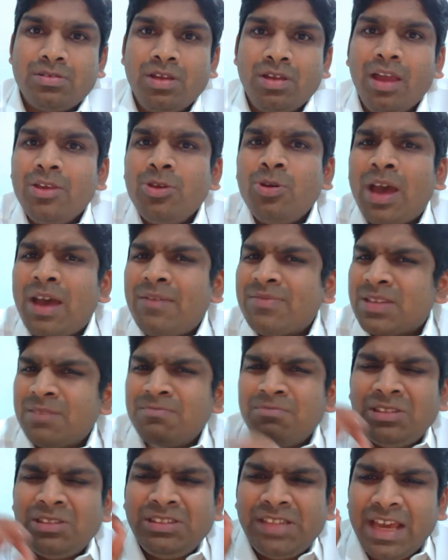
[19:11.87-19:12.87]
You have
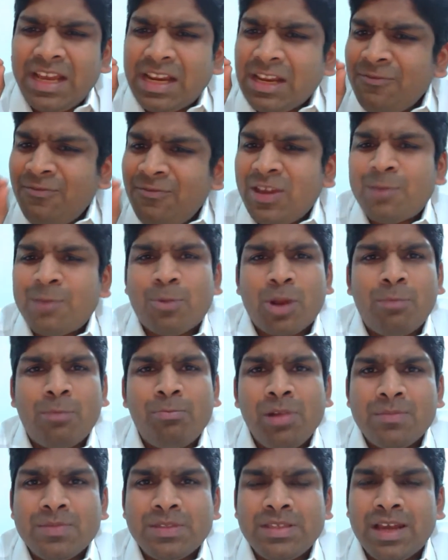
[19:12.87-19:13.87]
some terrific
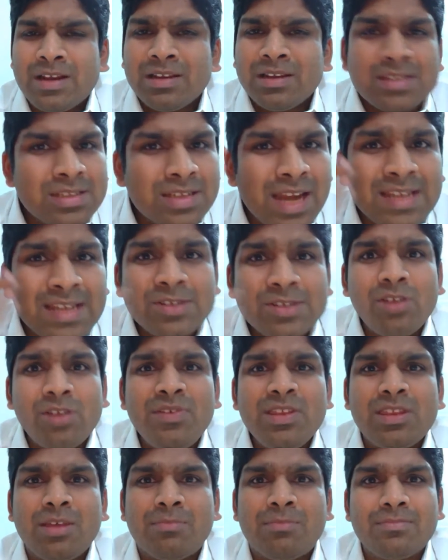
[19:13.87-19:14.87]
problems there. Start
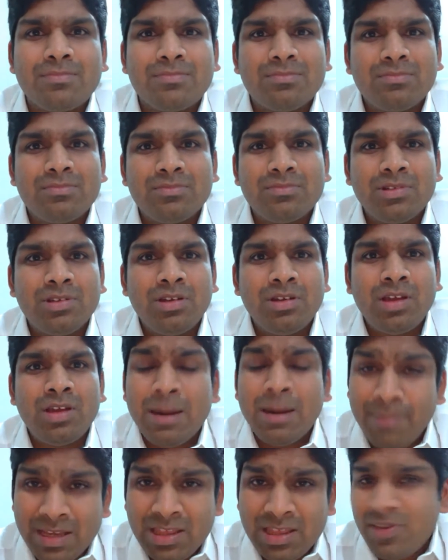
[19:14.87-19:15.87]
solving them.
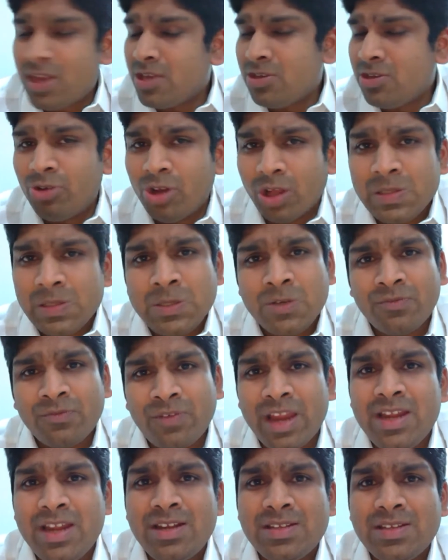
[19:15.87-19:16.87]
And by the way, you would also
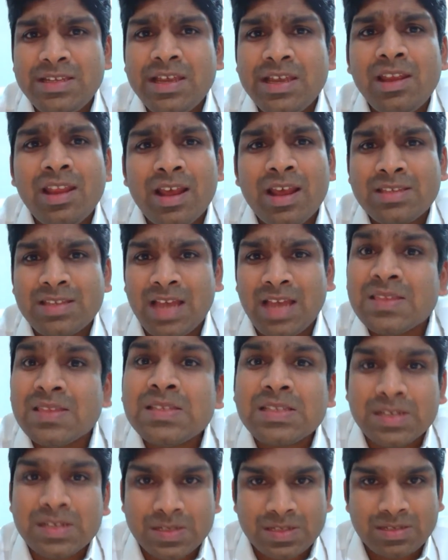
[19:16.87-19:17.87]
find CLRS
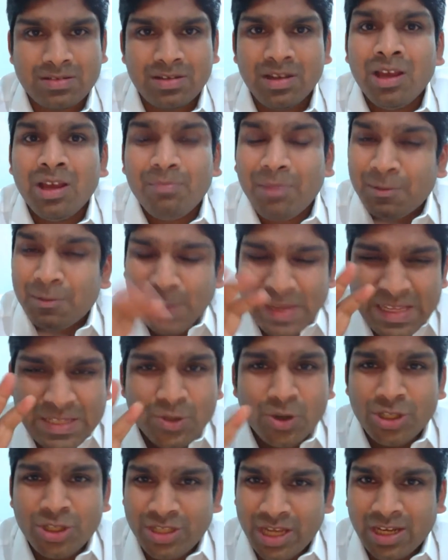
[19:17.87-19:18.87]
answers, but please
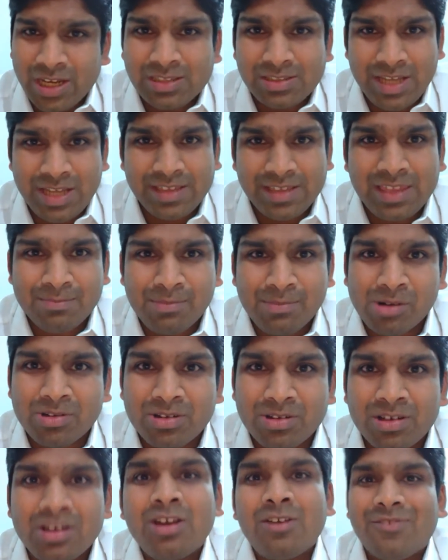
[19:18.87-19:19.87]
don't check them out.
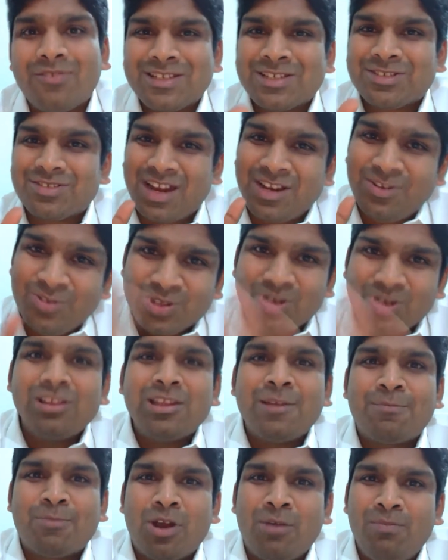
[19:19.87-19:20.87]
First, try to
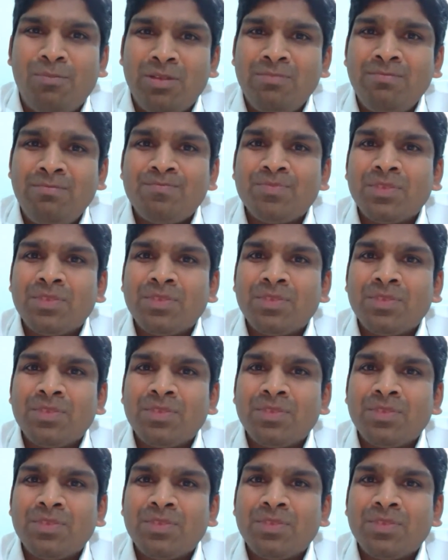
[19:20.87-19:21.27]
solve the problem.